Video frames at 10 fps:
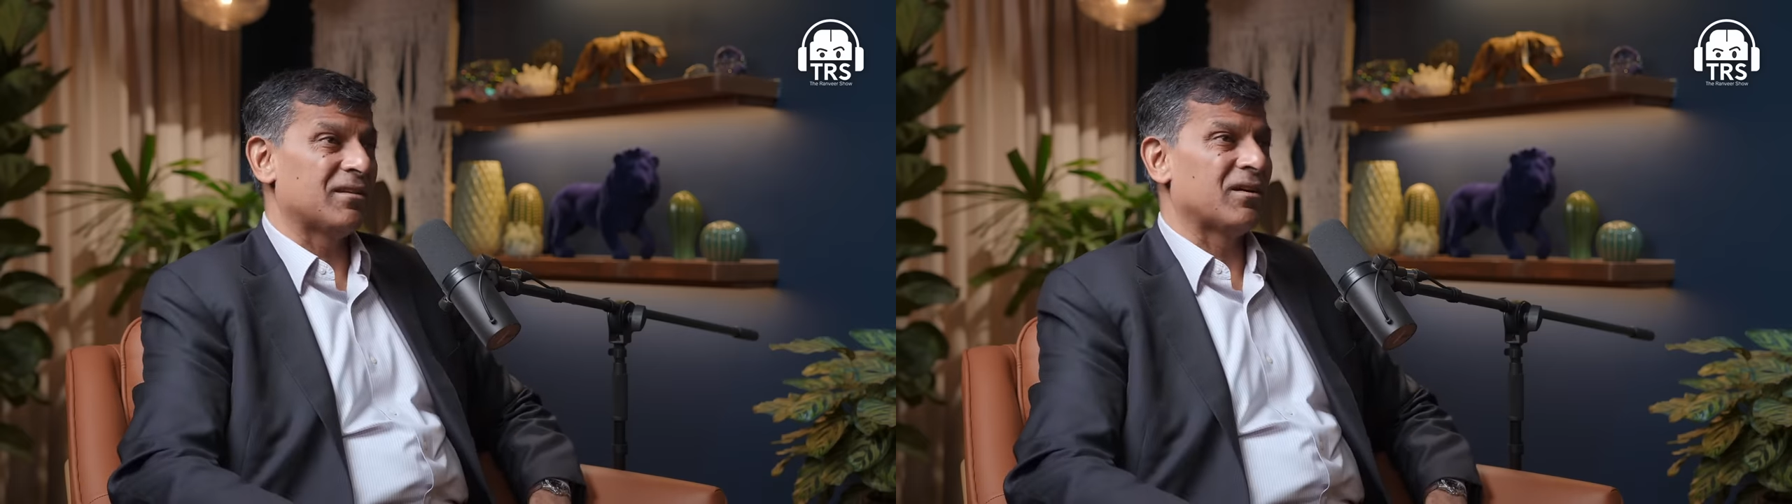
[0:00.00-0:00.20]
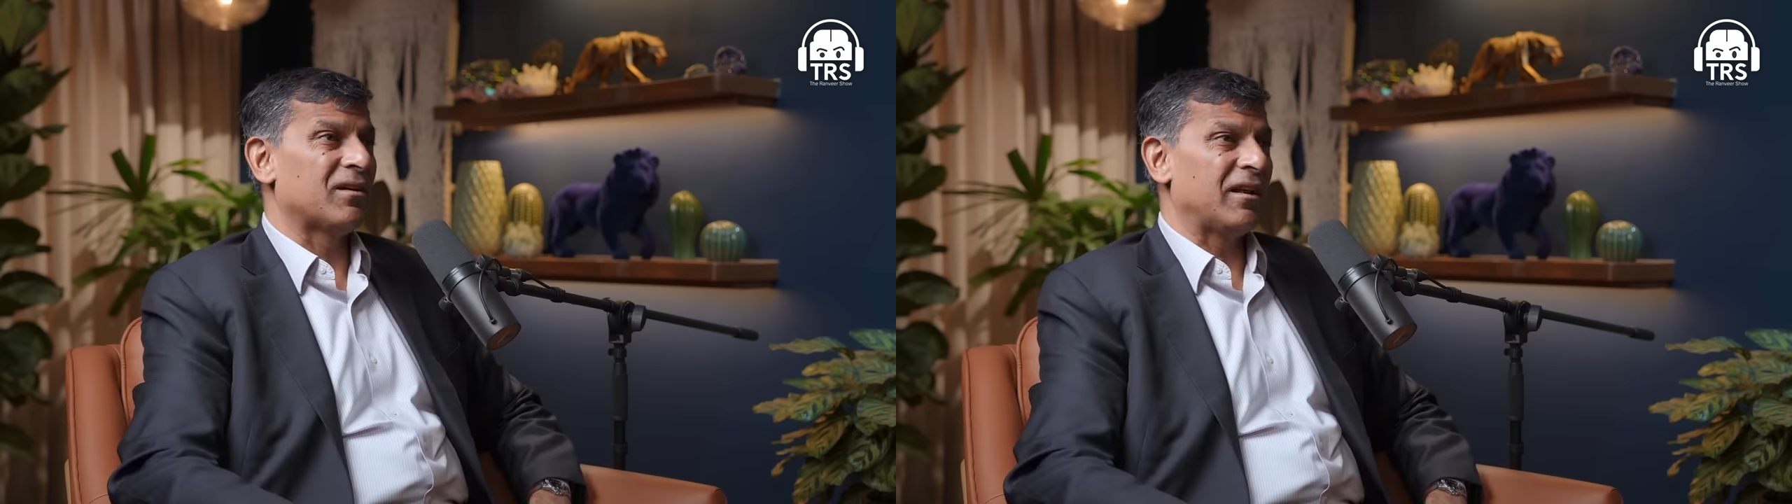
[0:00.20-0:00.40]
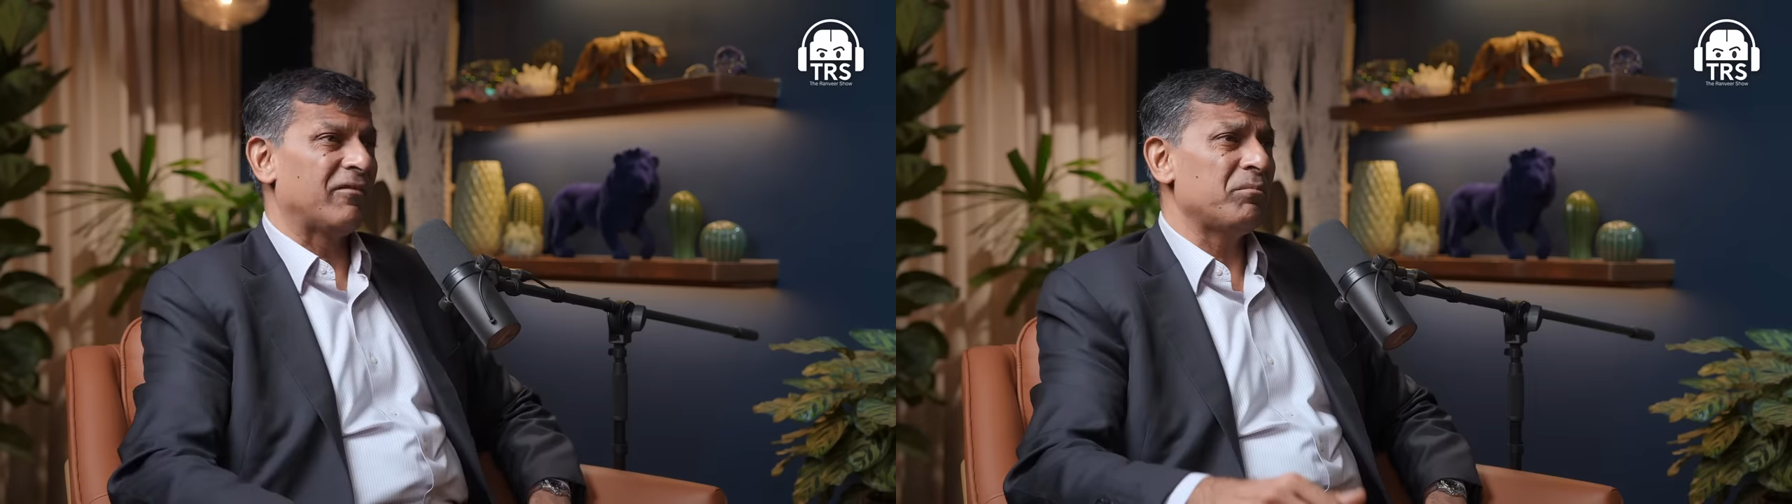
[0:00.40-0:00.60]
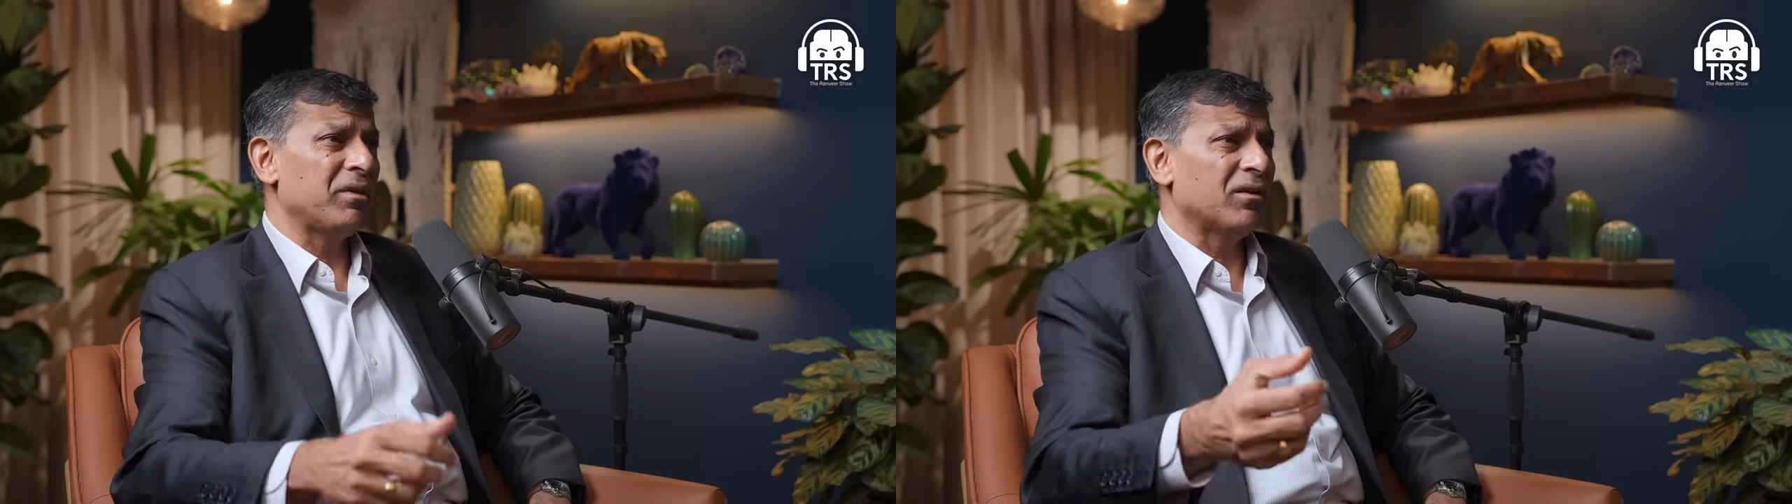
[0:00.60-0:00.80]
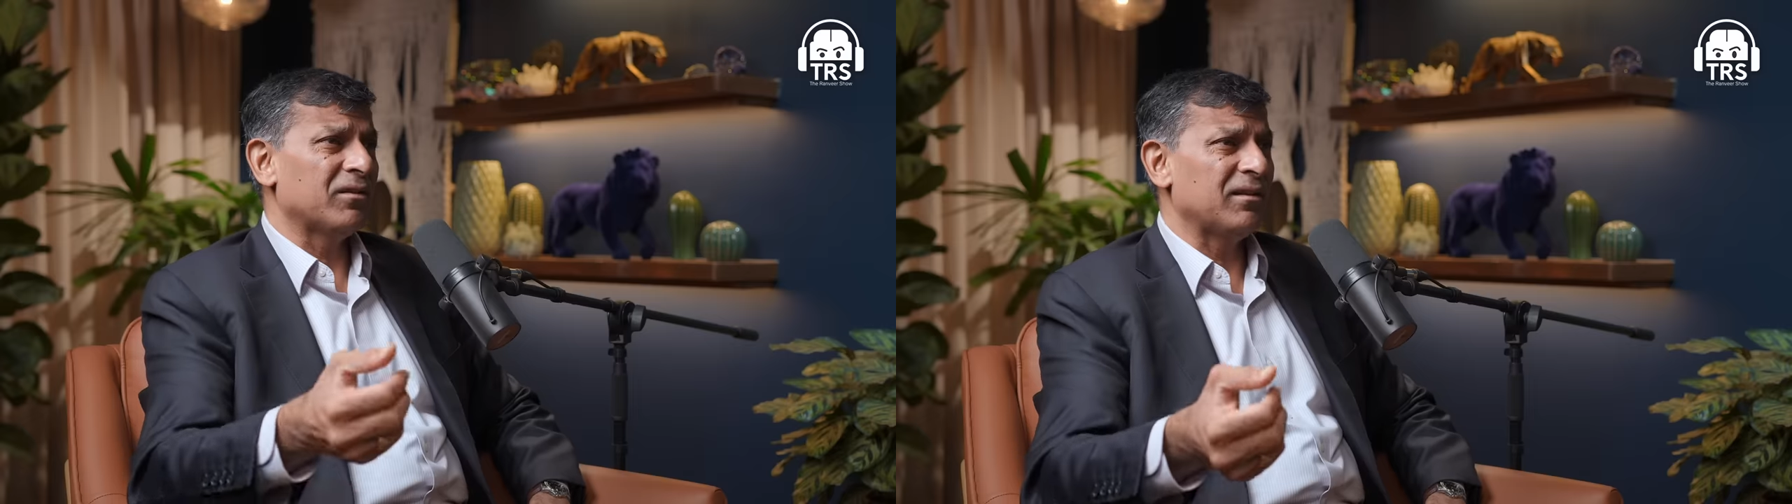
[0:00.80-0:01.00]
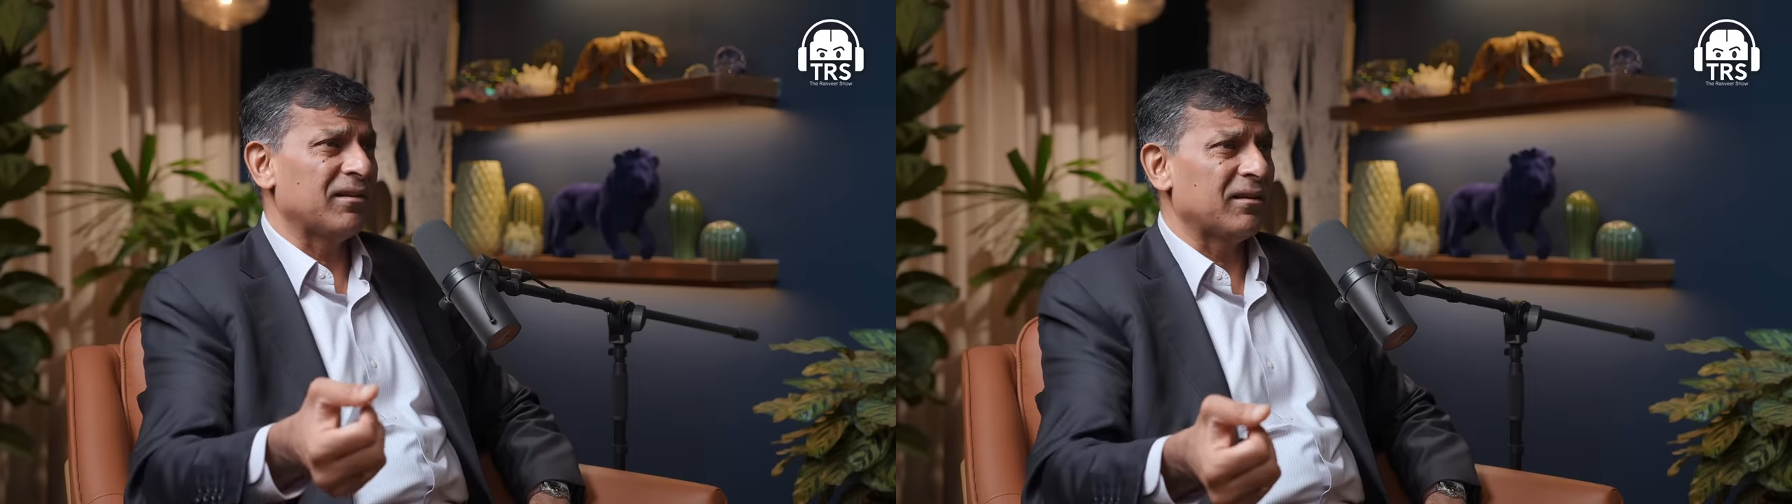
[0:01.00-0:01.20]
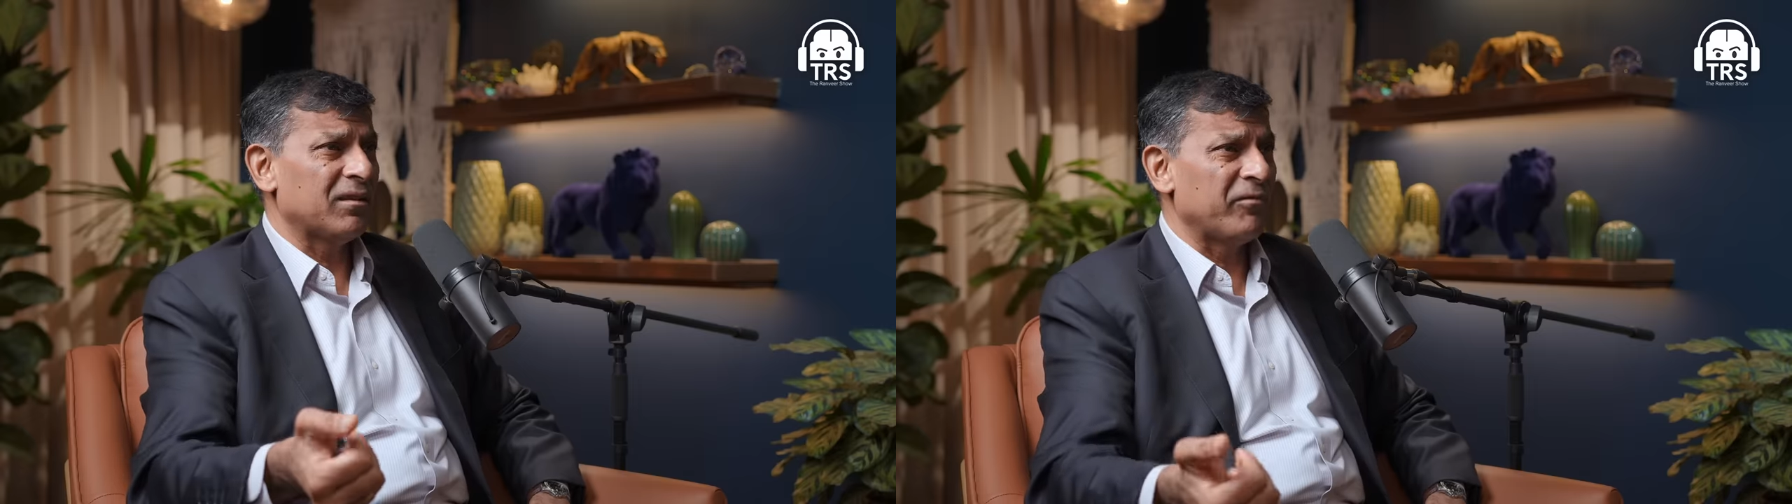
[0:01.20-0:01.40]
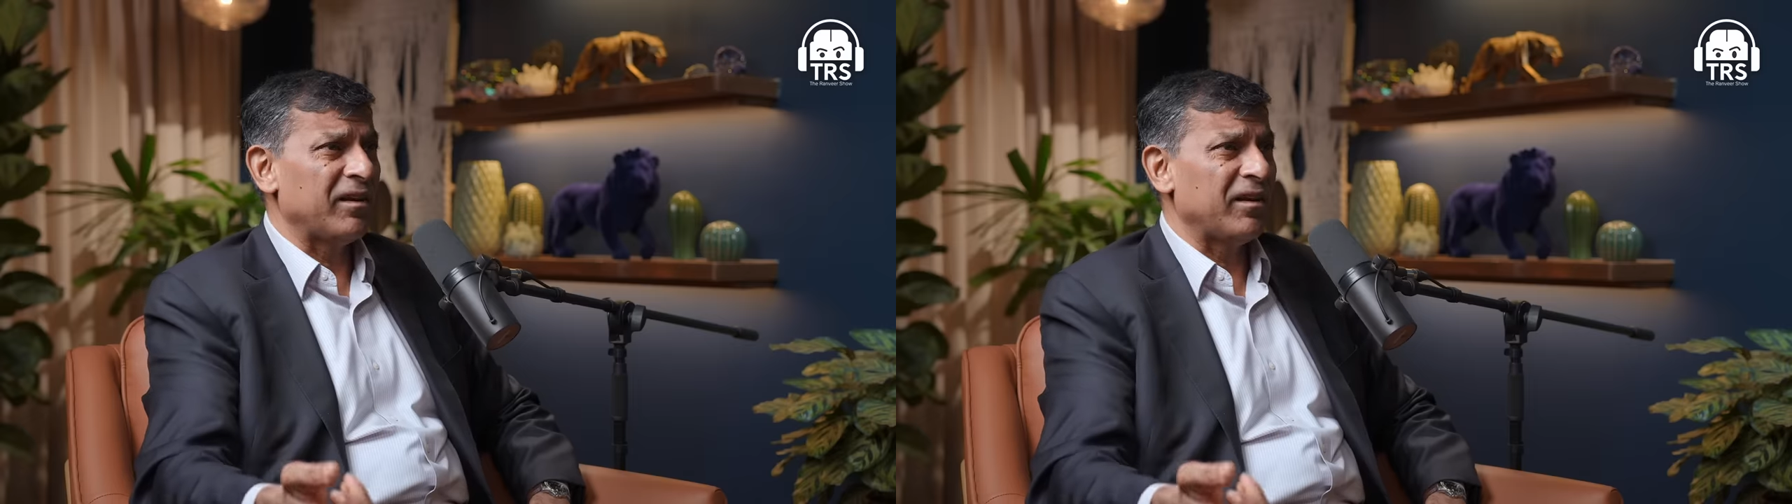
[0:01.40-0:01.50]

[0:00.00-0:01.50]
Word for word: the third level because he said the